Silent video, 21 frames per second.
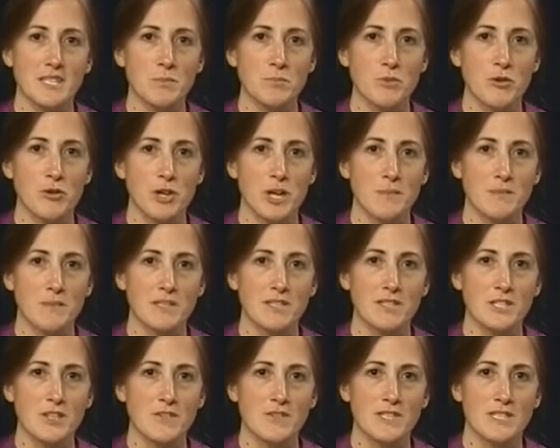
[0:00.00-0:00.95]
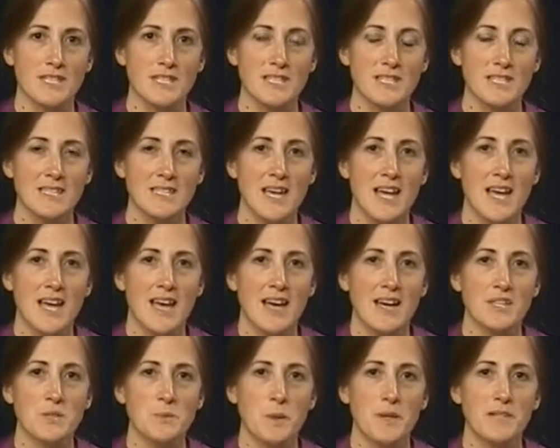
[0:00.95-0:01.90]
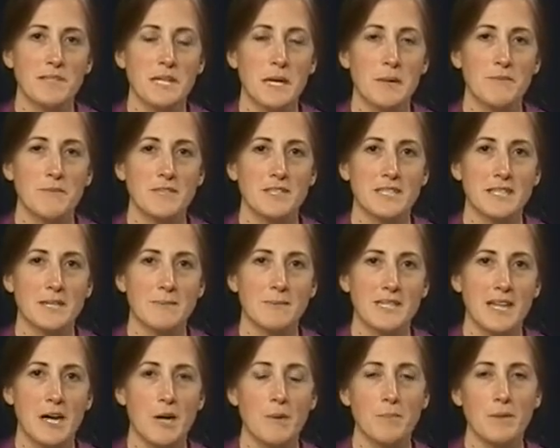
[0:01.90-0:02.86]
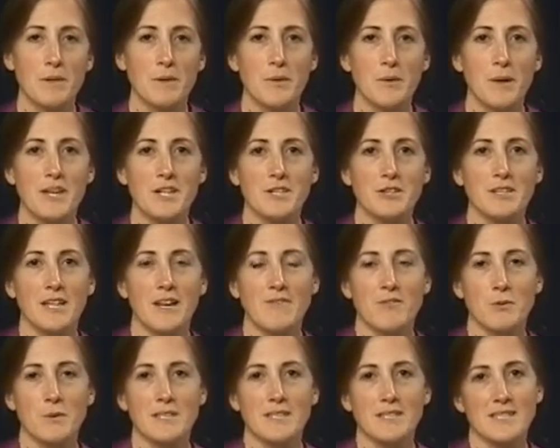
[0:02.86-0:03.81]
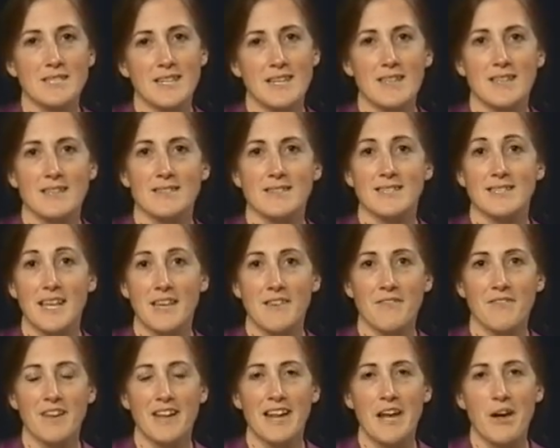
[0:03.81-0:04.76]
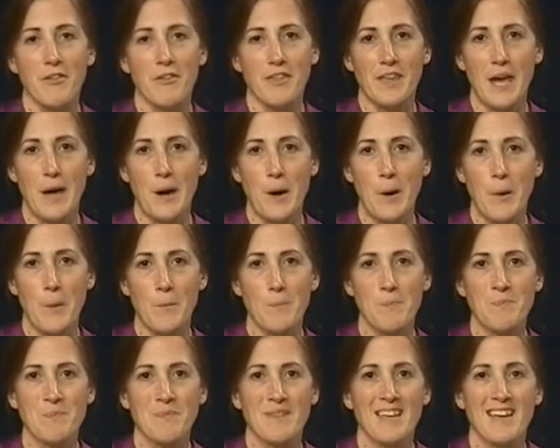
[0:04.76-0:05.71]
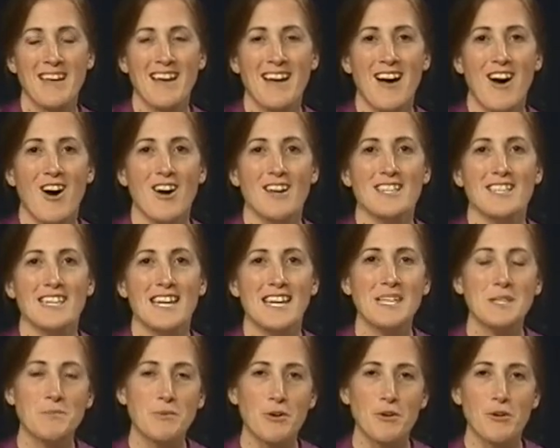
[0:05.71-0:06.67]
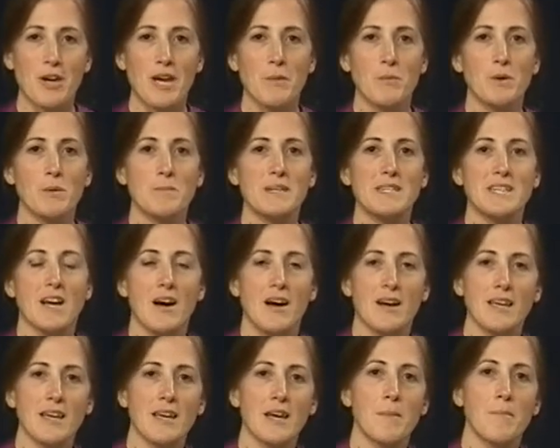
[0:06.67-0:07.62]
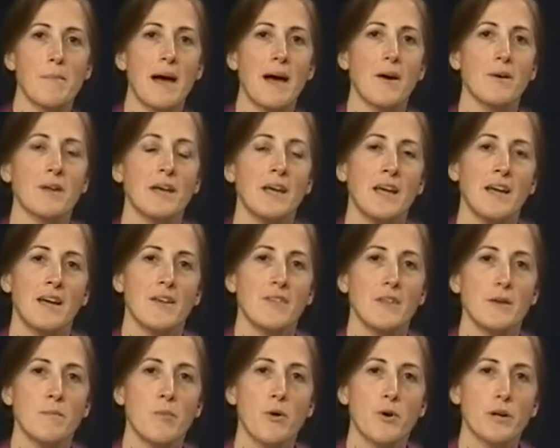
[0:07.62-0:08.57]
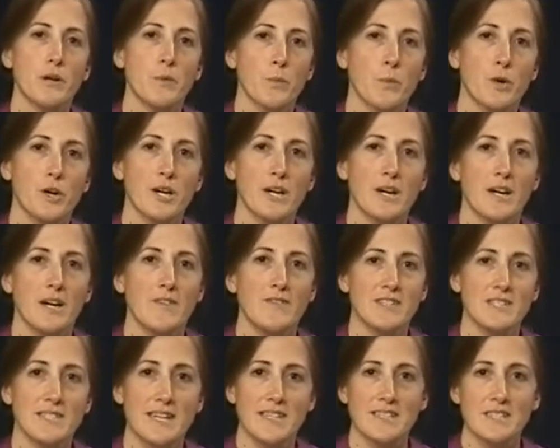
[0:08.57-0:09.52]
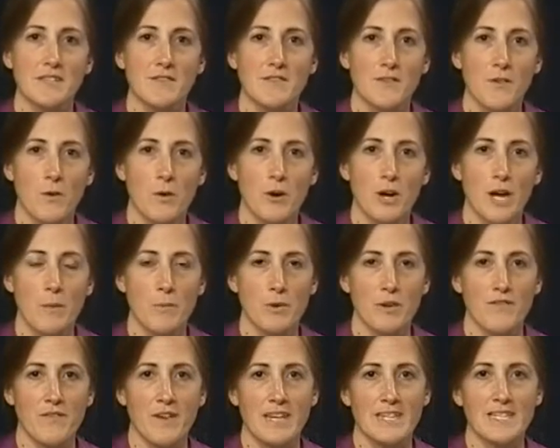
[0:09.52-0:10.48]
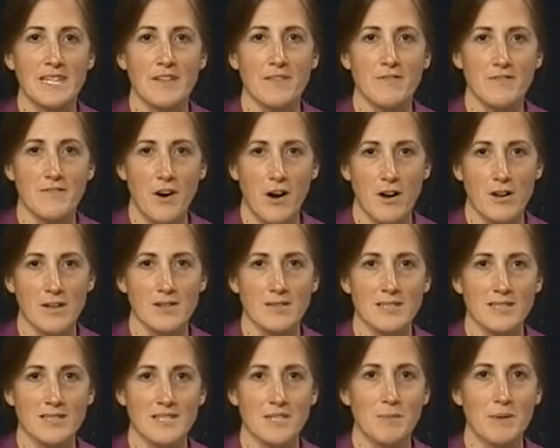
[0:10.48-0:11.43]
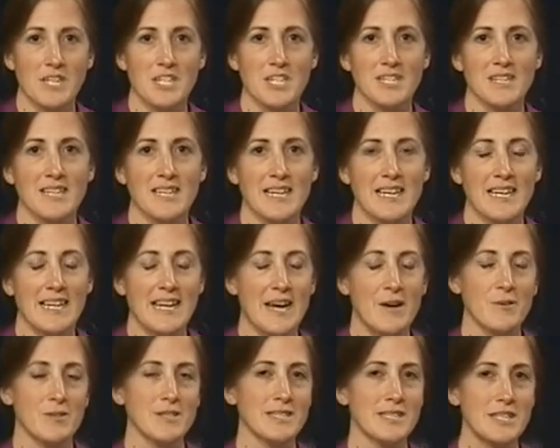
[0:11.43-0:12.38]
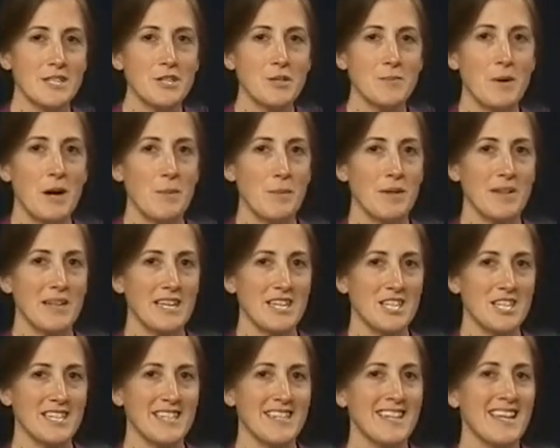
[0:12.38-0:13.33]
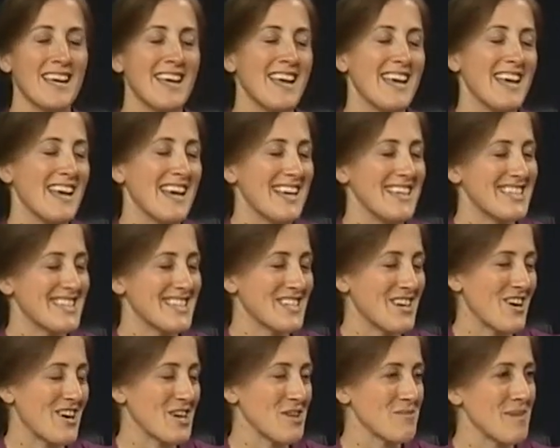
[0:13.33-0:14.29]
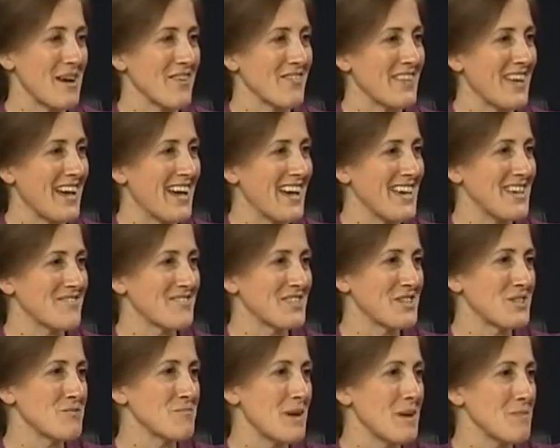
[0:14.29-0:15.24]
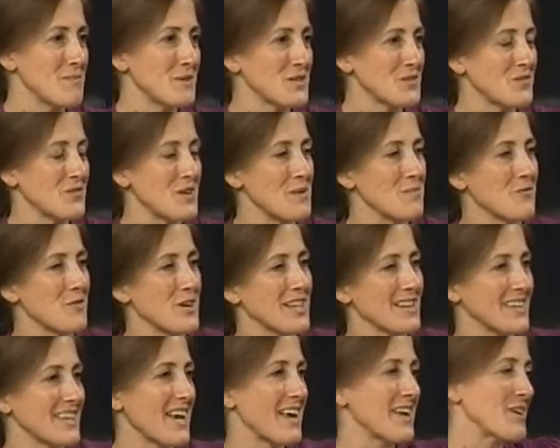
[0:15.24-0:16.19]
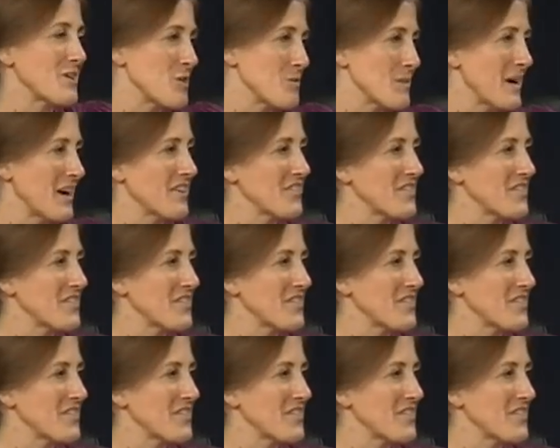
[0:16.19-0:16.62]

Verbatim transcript: programs and services, as well as helpful tips to help you and your loved ones stay safe and healthy at home. On today's program, we'll be talking about the important work of assessing for and preventing falls, especially in our senior population. And to talk about that, I have two members from Franklin County Home Health